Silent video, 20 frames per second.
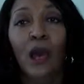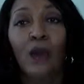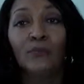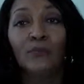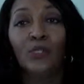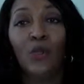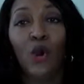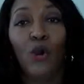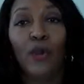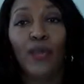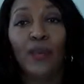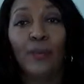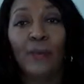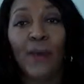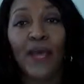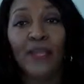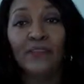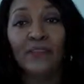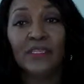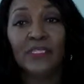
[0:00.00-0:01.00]
I'm talking
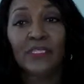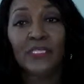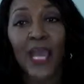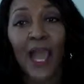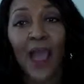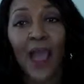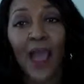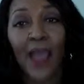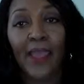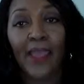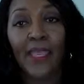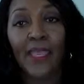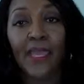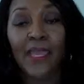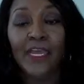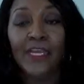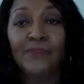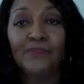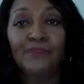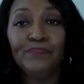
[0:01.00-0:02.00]
about the
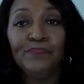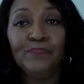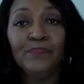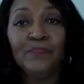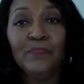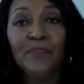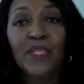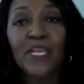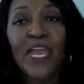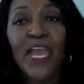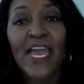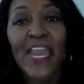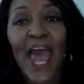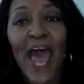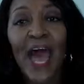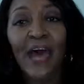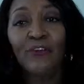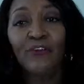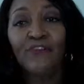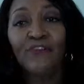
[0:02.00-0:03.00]
diet and
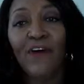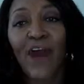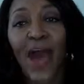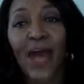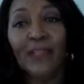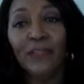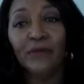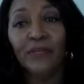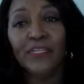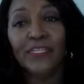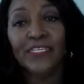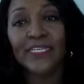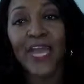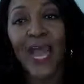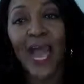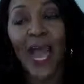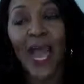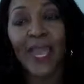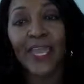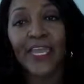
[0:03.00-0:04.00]
how to follow the
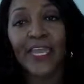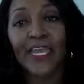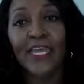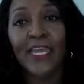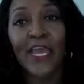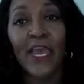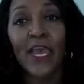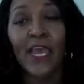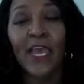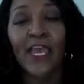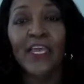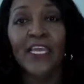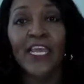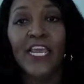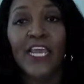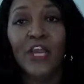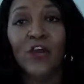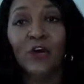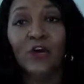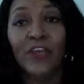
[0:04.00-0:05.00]
diet, and
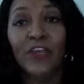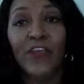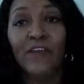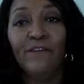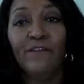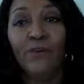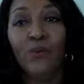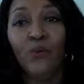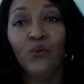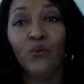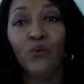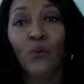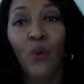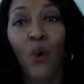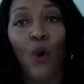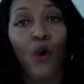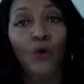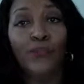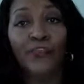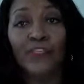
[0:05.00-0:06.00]
then he'll give you
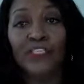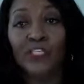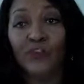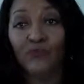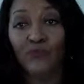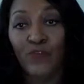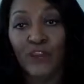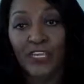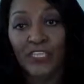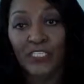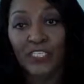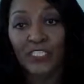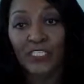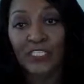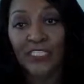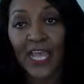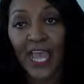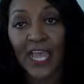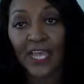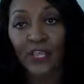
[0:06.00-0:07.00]
all the
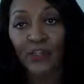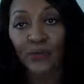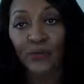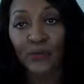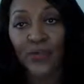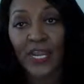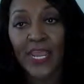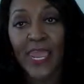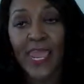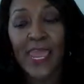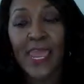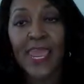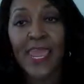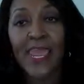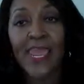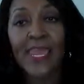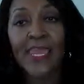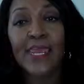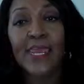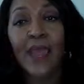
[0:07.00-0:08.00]
syringes that you
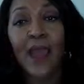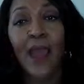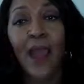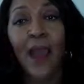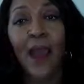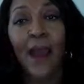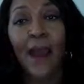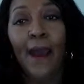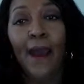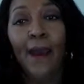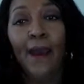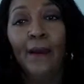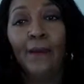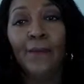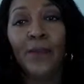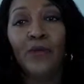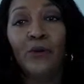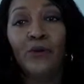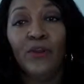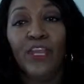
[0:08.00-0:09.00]
need.
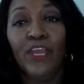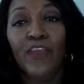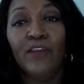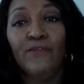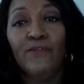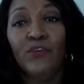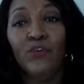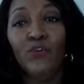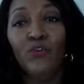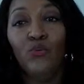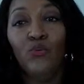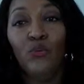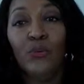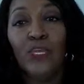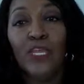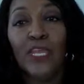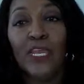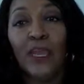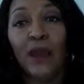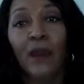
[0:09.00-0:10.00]
He'll give you
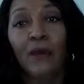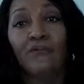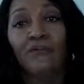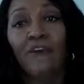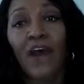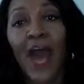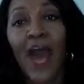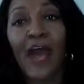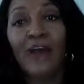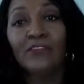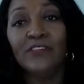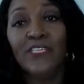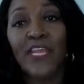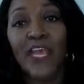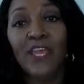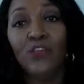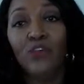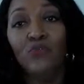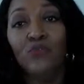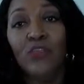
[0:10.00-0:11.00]
the vials
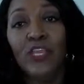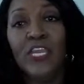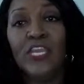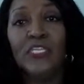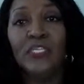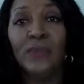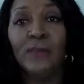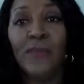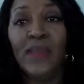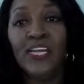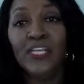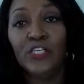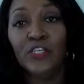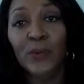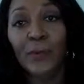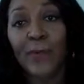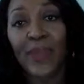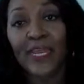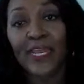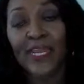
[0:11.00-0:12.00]
that you need to mix
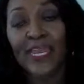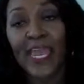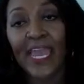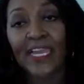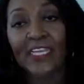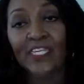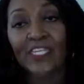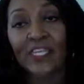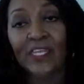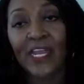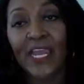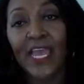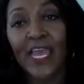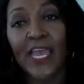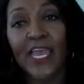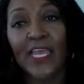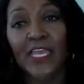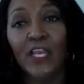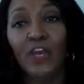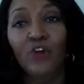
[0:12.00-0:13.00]
your medication
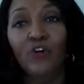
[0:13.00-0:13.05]
in.